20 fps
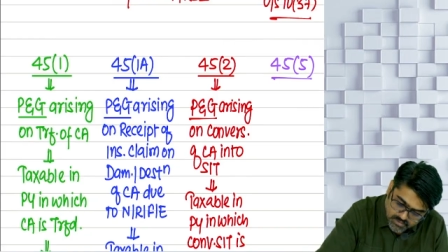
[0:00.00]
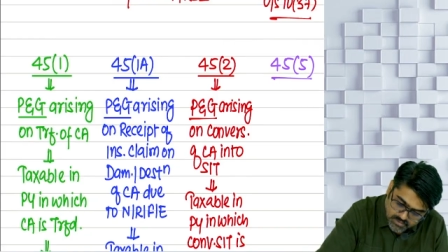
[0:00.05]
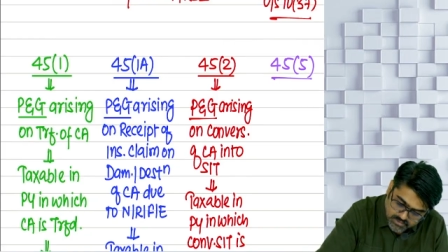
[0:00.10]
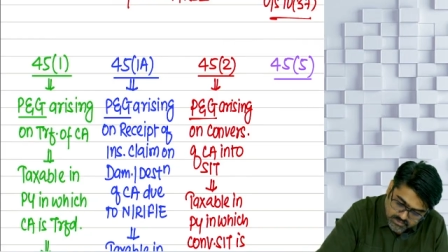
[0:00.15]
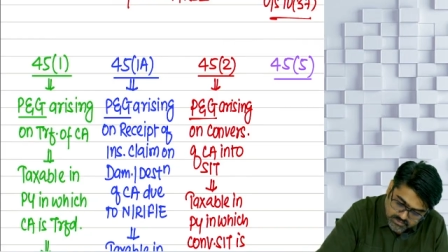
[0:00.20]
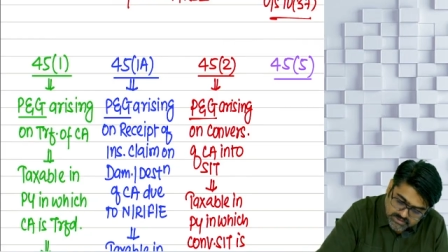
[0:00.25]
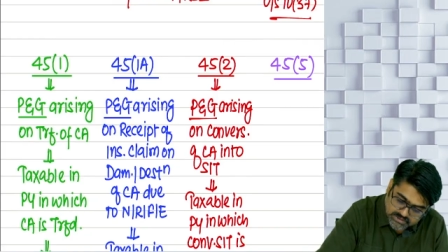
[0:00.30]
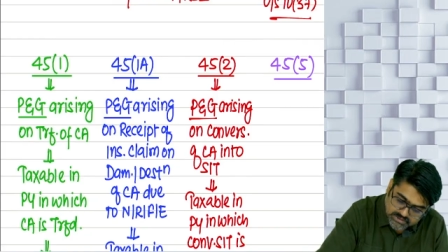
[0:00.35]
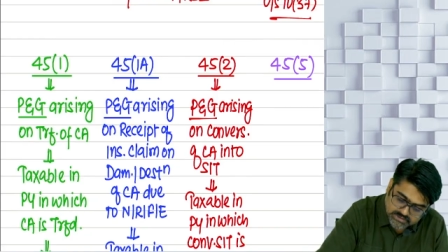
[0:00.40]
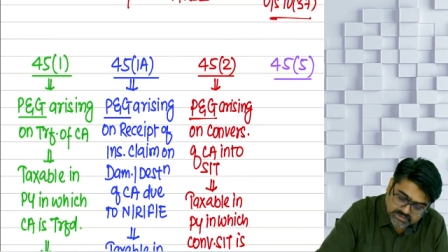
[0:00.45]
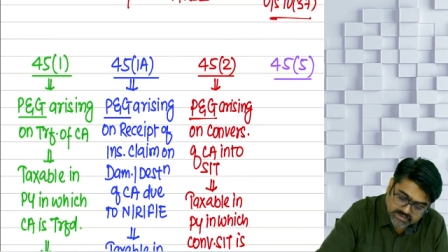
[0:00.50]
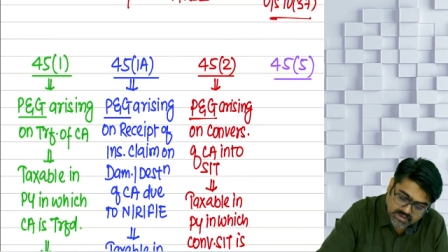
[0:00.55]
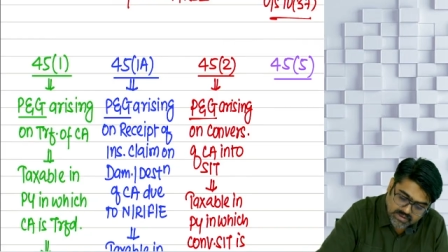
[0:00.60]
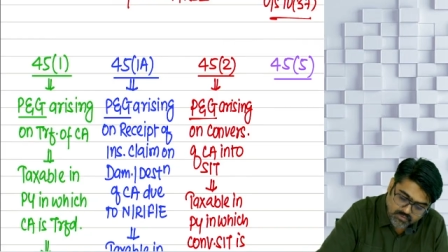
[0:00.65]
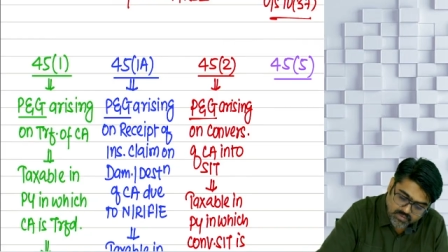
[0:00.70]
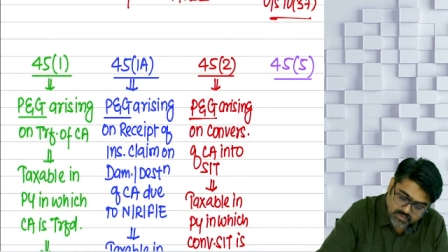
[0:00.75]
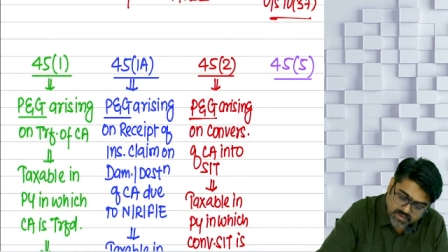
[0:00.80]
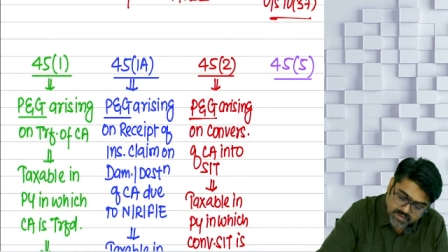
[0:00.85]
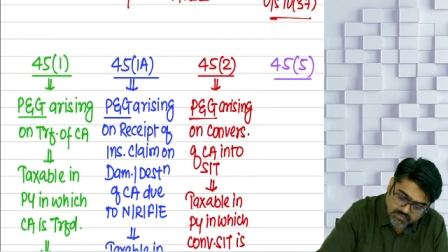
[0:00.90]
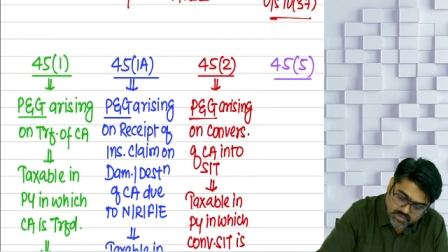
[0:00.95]
Just now
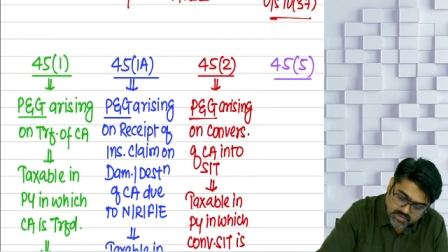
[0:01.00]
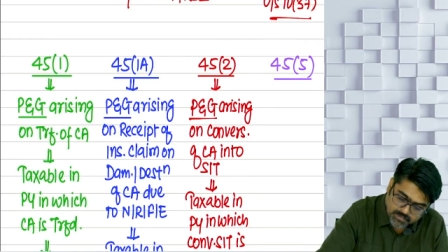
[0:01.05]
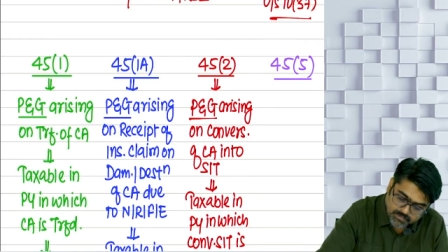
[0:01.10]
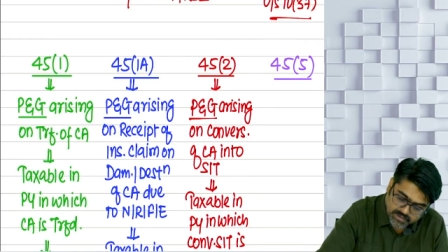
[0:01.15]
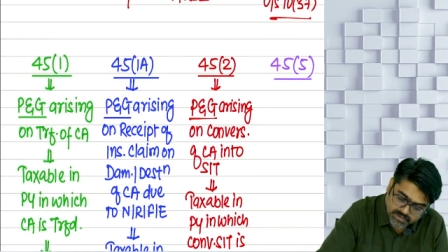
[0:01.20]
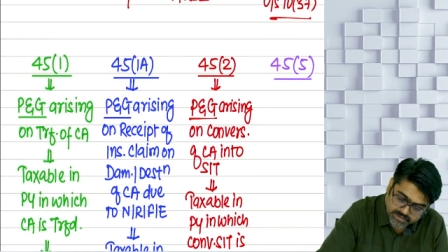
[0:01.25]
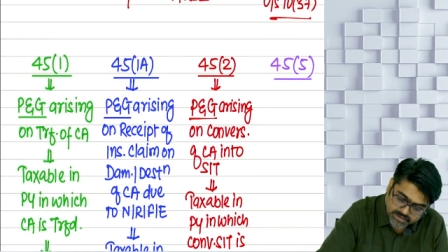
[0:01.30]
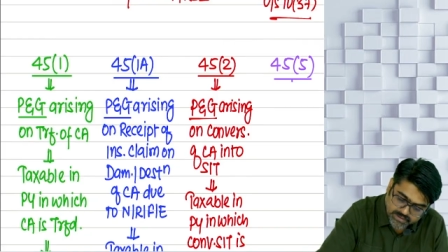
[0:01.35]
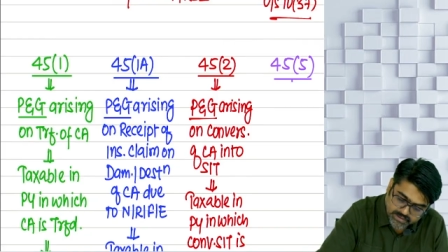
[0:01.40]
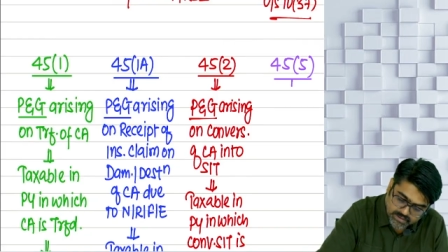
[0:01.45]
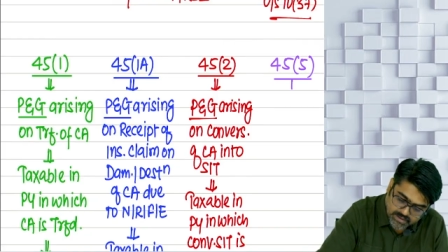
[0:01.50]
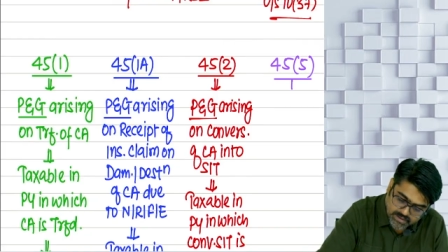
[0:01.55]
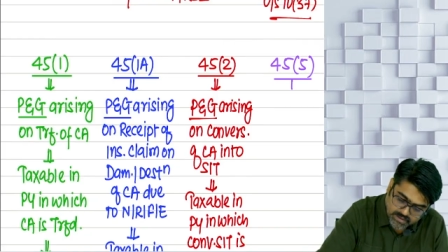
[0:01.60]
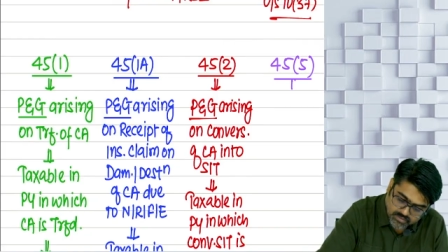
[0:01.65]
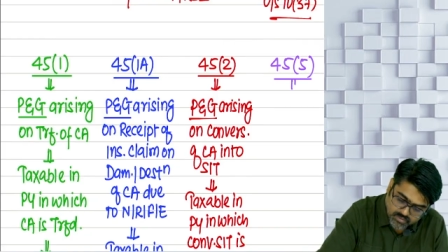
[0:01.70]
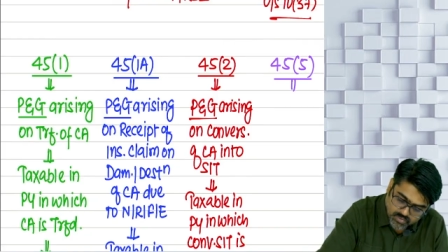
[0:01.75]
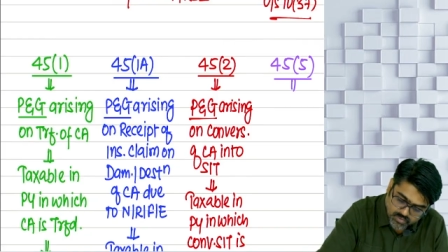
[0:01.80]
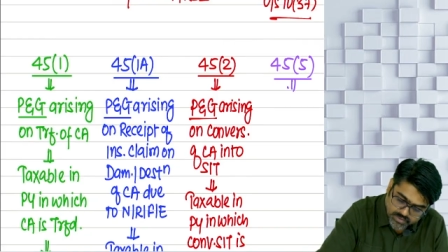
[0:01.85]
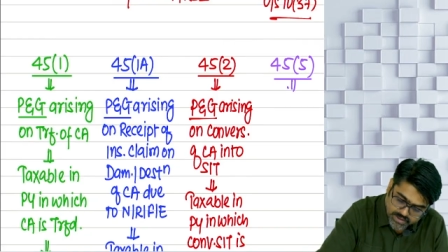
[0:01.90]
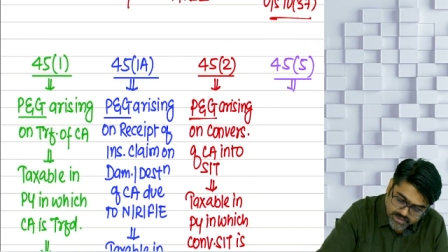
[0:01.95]
we have
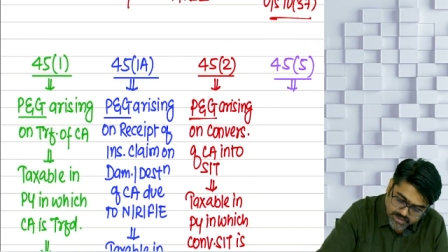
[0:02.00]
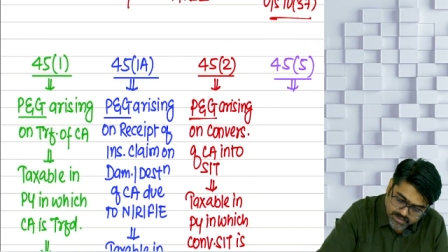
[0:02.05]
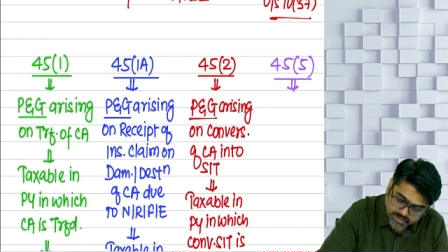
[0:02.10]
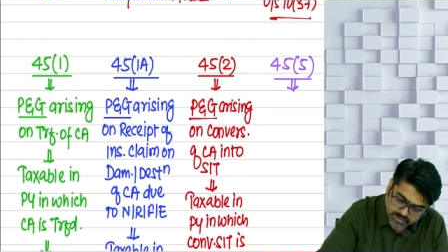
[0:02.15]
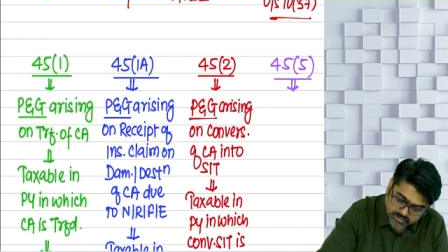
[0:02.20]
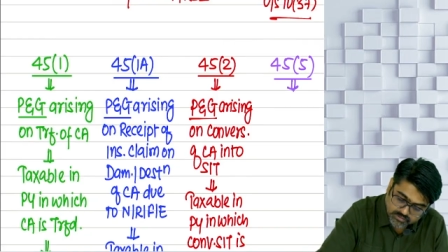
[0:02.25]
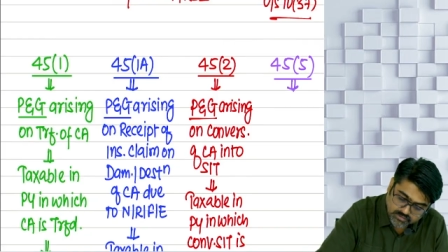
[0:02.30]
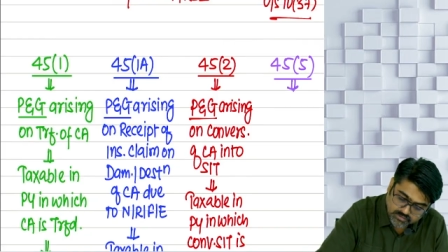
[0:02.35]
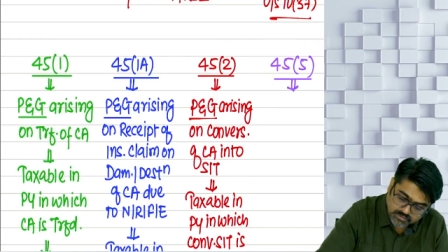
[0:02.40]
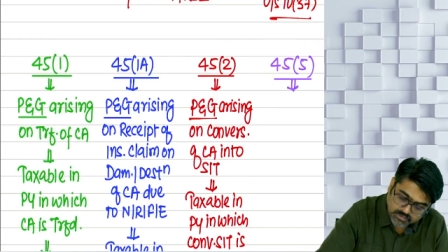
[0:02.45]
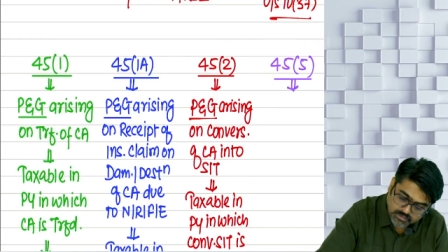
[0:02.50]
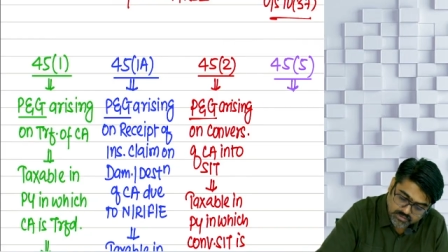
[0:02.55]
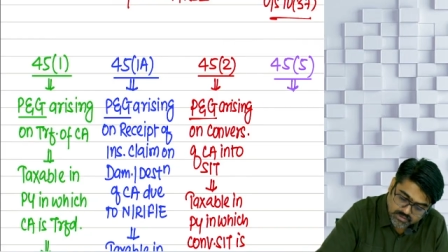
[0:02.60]
concluded this.